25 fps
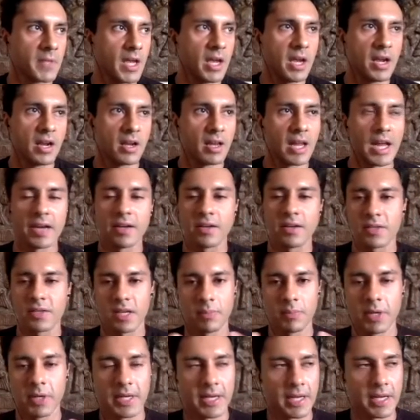lie to
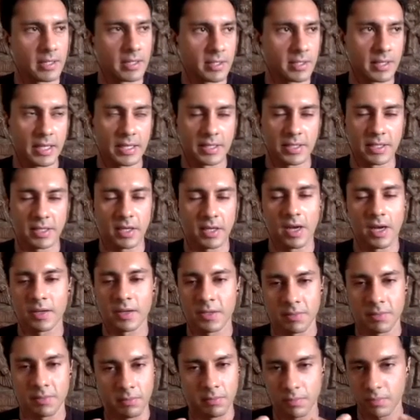somebody else let's say
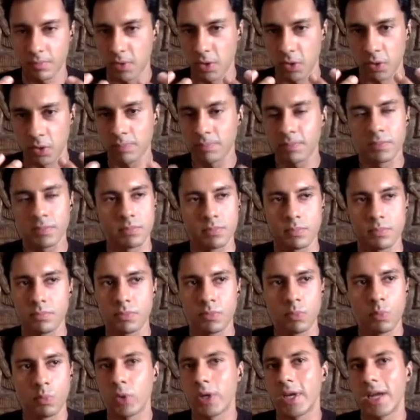us you know
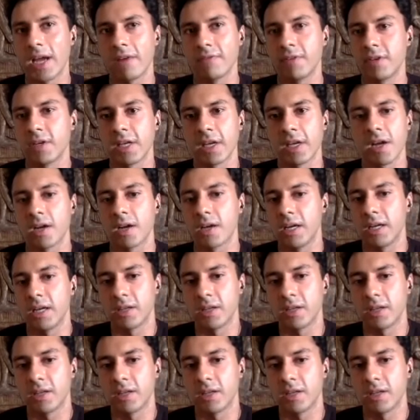we have to take our kid to